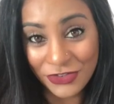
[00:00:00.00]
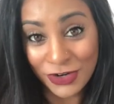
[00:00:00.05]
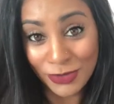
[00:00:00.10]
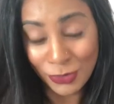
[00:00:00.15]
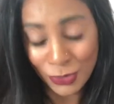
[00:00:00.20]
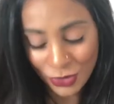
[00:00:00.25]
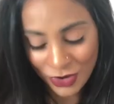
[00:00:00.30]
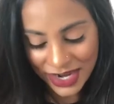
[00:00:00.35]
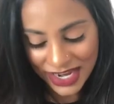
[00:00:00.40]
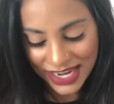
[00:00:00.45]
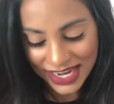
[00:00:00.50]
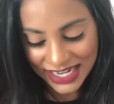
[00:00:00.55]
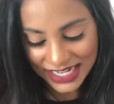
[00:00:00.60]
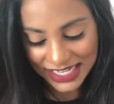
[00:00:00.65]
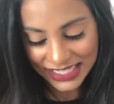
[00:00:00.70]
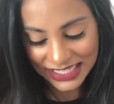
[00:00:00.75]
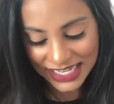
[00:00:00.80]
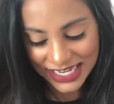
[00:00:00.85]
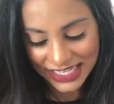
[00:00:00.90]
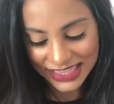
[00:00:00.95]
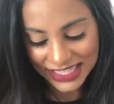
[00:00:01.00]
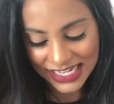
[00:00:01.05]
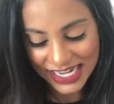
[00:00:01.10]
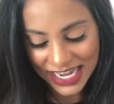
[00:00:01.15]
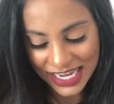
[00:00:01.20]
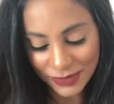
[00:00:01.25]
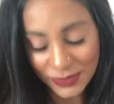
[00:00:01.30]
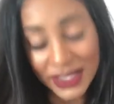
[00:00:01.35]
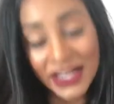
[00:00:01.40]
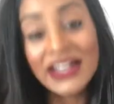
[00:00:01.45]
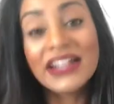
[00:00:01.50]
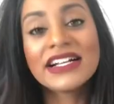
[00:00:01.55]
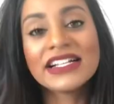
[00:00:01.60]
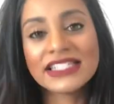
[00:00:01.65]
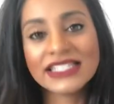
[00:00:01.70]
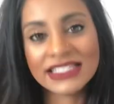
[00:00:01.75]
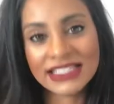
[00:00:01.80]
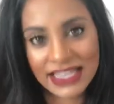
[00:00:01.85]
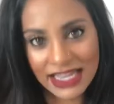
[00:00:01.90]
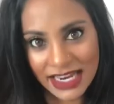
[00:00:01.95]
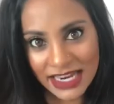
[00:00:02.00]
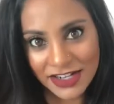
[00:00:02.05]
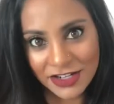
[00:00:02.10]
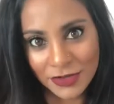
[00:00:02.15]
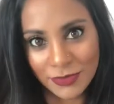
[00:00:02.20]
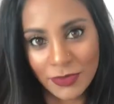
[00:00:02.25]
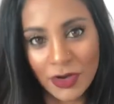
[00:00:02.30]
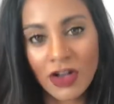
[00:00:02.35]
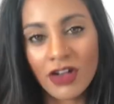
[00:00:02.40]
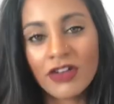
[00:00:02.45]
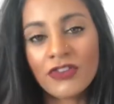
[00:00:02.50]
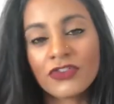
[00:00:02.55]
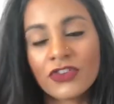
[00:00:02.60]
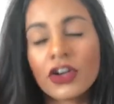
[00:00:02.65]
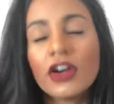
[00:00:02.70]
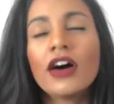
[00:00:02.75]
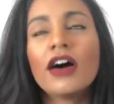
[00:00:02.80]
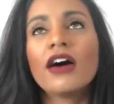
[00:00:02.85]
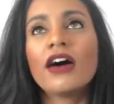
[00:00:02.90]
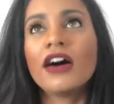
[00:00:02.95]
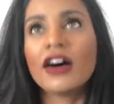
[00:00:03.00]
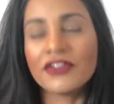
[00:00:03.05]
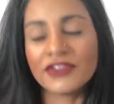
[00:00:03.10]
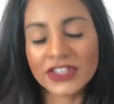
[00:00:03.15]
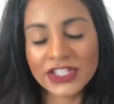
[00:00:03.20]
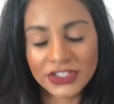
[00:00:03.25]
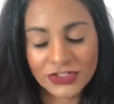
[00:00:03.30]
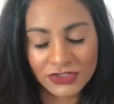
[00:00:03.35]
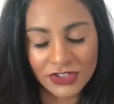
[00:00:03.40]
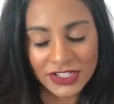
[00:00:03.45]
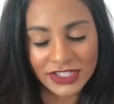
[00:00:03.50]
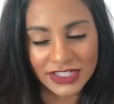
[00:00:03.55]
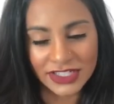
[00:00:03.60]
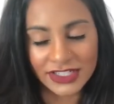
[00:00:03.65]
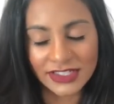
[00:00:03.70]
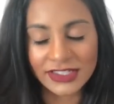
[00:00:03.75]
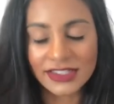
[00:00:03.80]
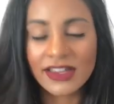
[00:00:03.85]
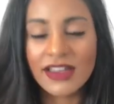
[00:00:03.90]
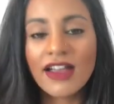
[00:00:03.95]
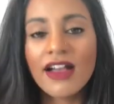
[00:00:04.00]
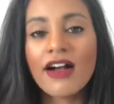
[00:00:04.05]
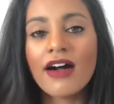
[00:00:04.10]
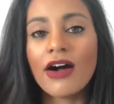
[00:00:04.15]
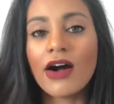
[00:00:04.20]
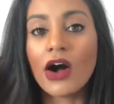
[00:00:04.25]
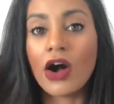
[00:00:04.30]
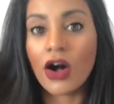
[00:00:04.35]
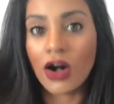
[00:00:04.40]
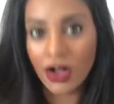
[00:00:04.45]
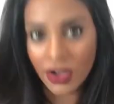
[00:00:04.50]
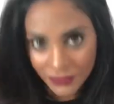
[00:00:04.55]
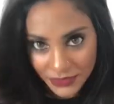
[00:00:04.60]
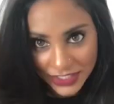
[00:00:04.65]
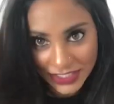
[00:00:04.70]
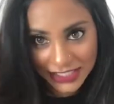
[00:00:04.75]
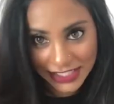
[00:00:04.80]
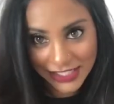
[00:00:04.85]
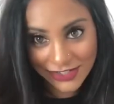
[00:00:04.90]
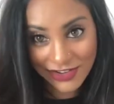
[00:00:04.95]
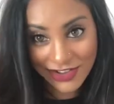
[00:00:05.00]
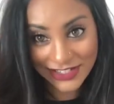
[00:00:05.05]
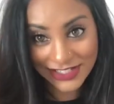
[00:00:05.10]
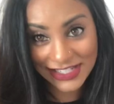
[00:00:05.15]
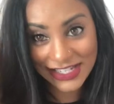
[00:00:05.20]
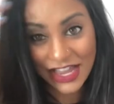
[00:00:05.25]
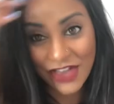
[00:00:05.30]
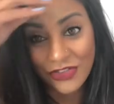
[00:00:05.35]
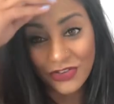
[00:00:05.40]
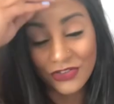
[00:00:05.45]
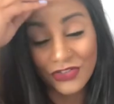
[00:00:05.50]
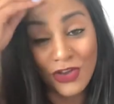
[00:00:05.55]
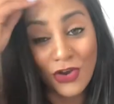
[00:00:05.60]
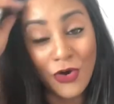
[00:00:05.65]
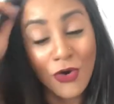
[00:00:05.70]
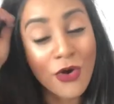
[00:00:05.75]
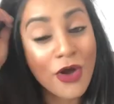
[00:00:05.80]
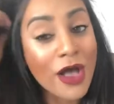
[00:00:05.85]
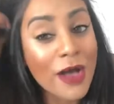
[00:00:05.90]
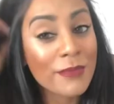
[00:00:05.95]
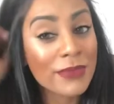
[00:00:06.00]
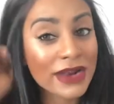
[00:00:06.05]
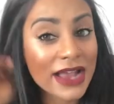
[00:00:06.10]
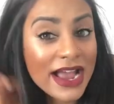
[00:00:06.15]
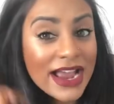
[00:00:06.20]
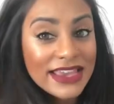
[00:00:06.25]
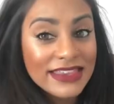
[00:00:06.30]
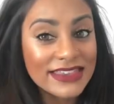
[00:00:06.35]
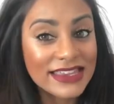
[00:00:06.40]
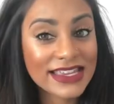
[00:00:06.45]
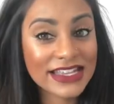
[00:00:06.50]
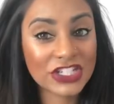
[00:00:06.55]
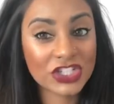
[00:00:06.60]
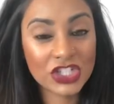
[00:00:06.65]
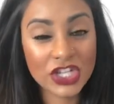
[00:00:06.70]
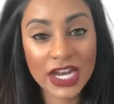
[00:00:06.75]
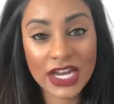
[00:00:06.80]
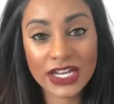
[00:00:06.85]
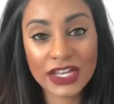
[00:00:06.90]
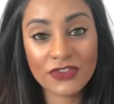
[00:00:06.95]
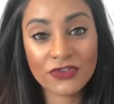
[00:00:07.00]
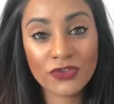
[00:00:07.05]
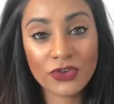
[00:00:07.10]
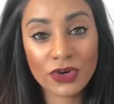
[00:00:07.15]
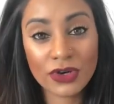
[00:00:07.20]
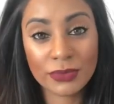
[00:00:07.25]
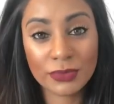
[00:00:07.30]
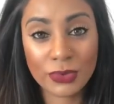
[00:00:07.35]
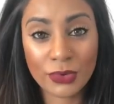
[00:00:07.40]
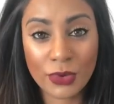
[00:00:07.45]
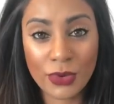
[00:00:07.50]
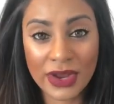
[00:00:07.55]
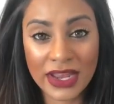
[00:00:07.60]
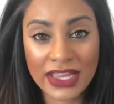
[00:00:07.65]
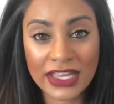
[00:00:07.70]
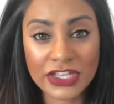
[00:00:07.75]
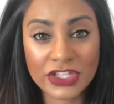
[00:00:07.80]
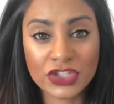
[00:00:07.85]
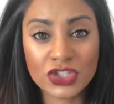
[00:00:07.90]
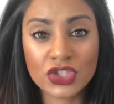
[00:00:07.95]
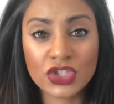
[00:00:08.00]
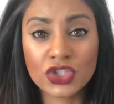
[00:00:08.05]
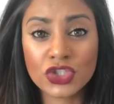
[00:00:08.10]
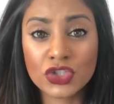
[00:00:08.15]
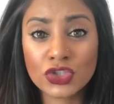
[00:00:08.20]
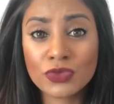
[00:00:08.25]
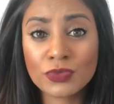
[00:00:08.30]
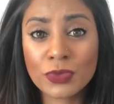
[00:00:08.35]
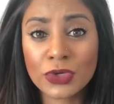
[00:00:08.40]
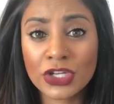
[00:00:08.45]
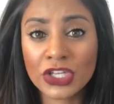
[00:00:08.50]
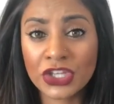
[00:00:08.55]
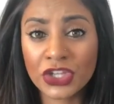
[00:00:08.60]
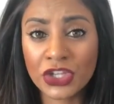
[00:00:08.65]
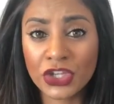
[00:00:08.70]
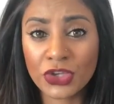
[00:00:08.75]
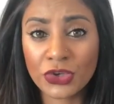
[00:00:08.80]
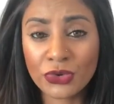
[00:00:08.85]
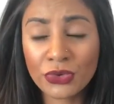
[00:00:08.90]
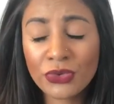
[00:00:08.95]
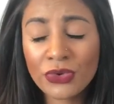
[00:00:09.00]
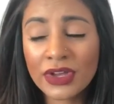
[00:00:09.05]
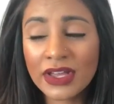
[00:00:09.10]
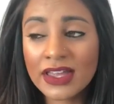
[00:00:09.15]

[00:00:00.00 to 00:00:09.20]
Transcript: a boy, and I like the name Tatum for obvious reasons. Obviously not together though, but I think Channing for a boy is super cute.